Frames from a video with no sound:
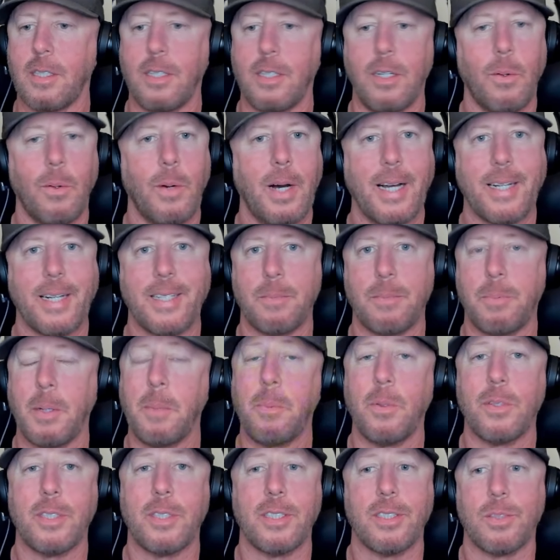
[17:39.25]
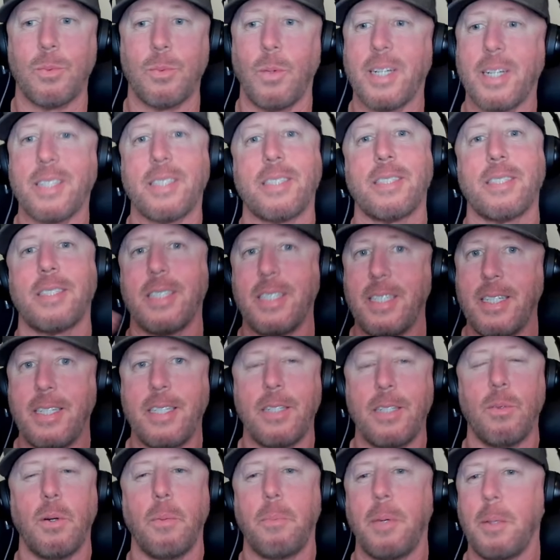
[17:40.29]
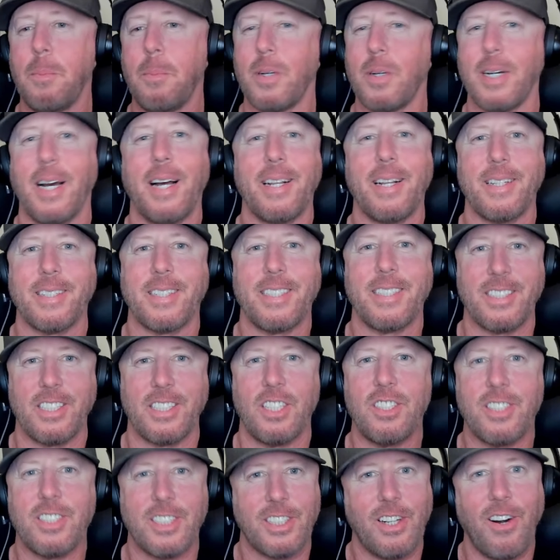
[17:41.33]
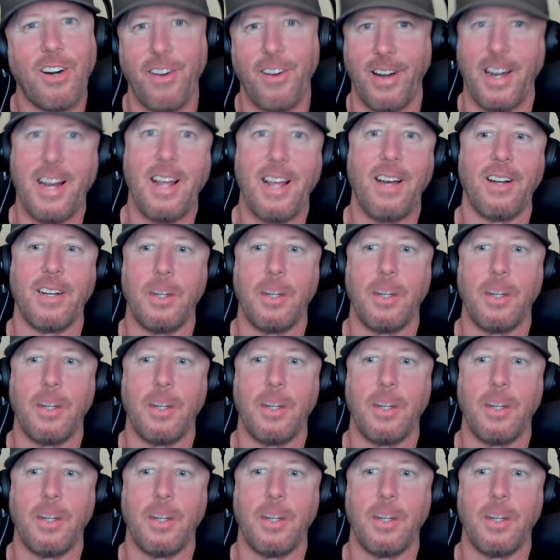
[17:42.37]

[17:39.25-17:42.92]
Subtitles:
You know why? Because people just want to see what people got because they're starting out.